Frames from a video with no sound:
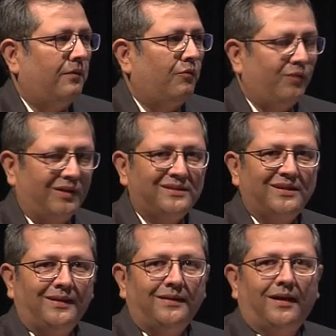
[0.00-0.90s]

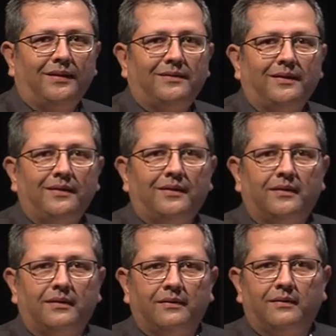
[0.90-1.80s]
Firstly, I think
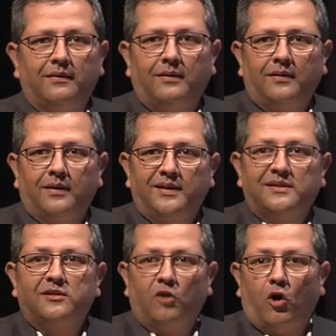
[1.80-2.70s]

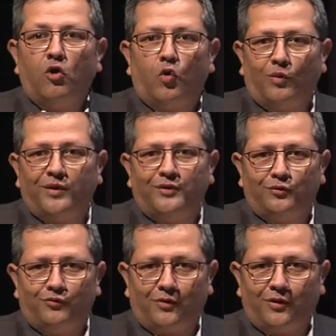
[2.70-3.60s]
it's long overdue
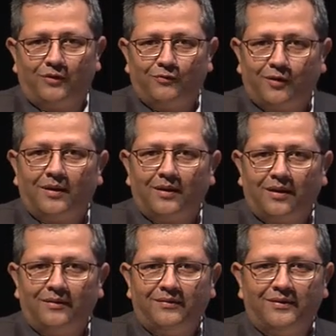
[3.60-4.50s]
for our
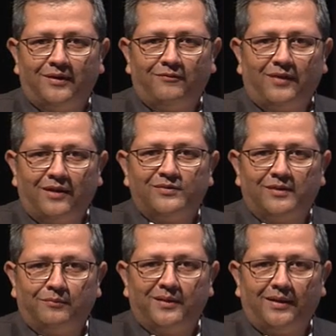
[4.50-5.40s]
country that we have
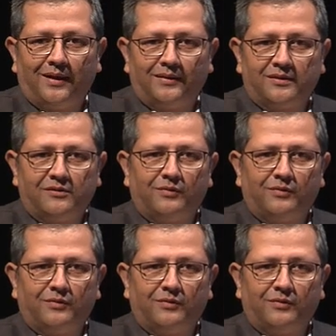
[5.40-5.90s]
something like this.